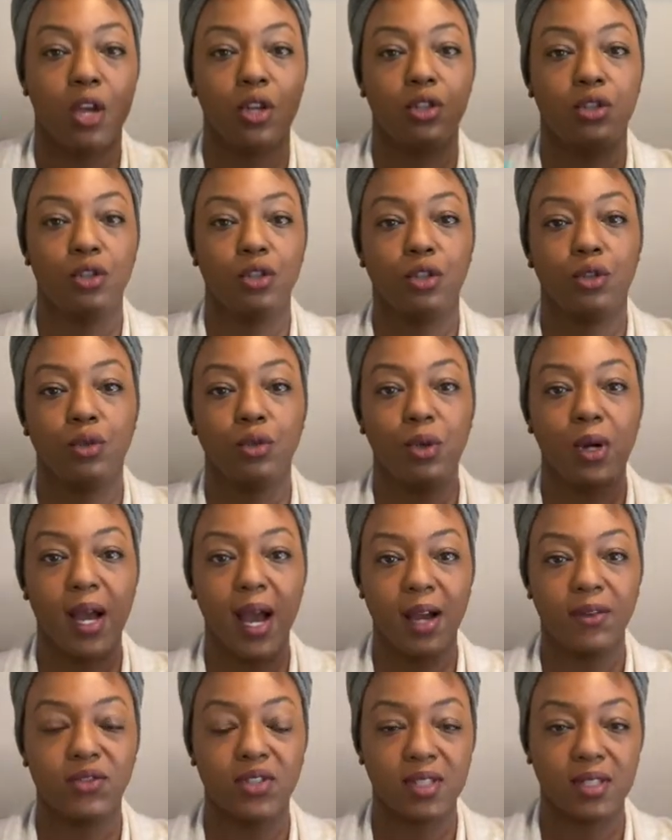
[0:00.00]
you
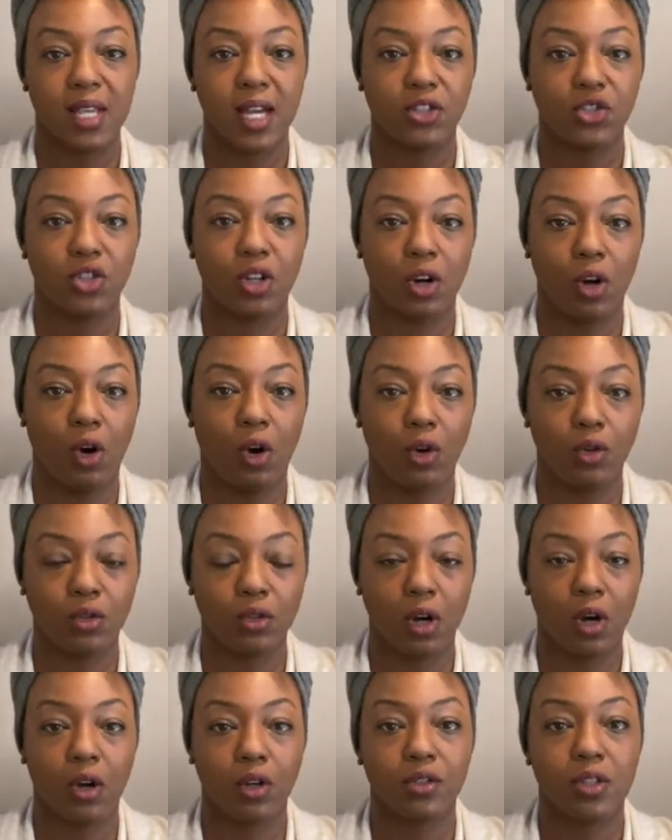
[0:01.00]
have to set your own
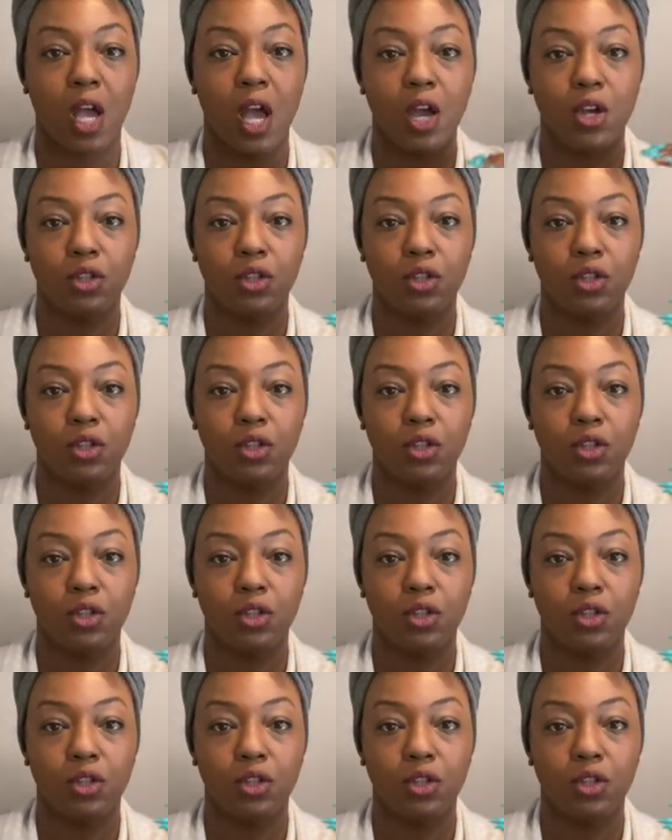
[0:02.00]
goals.